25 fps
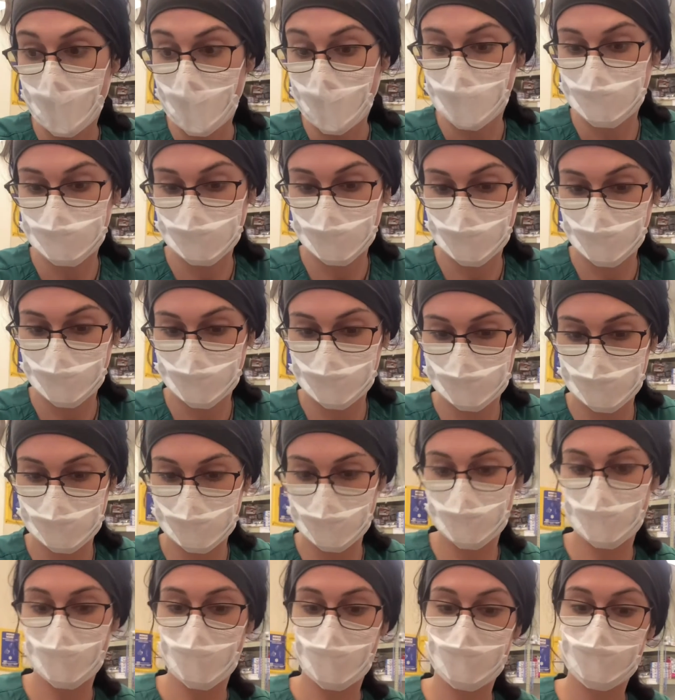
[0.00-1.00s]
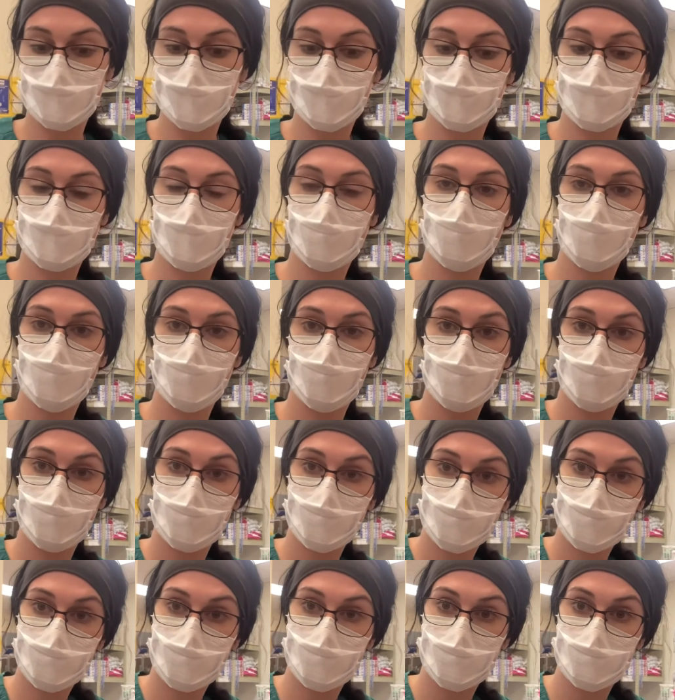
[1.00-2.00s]
So to do that, I
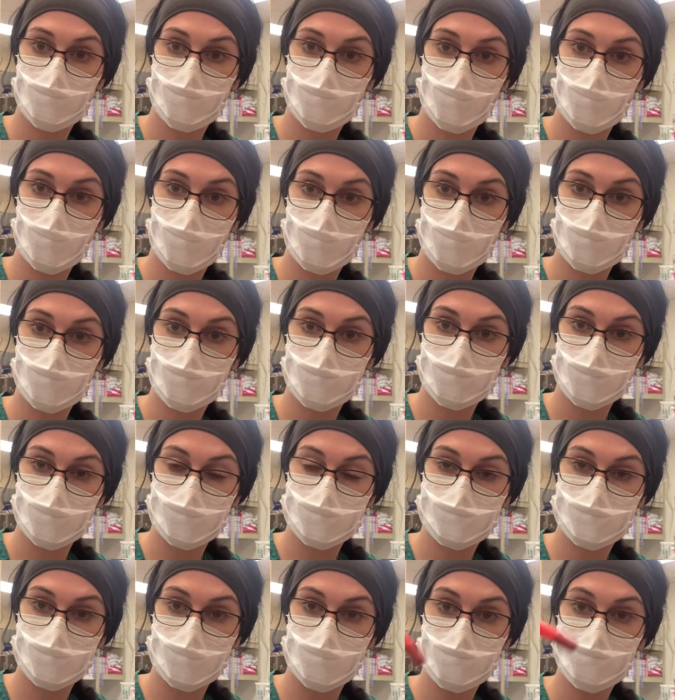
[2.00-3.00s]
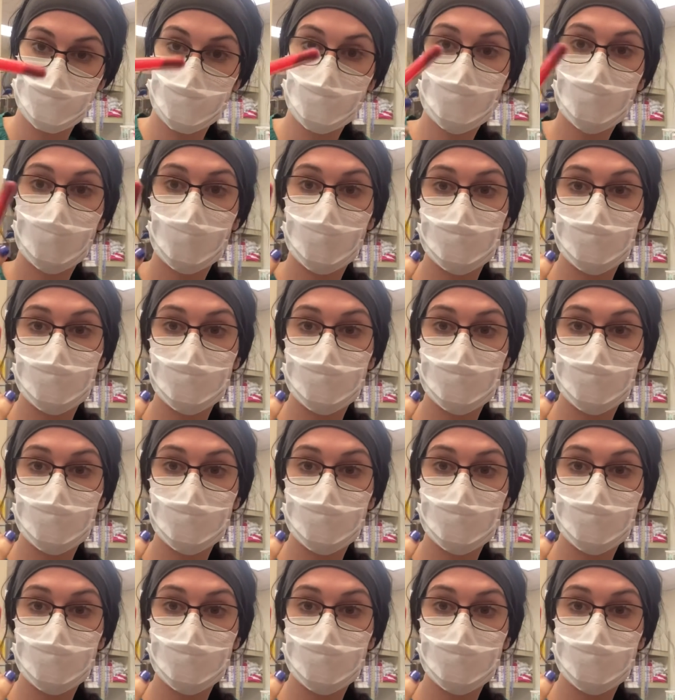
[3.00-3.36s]
have my blood sample.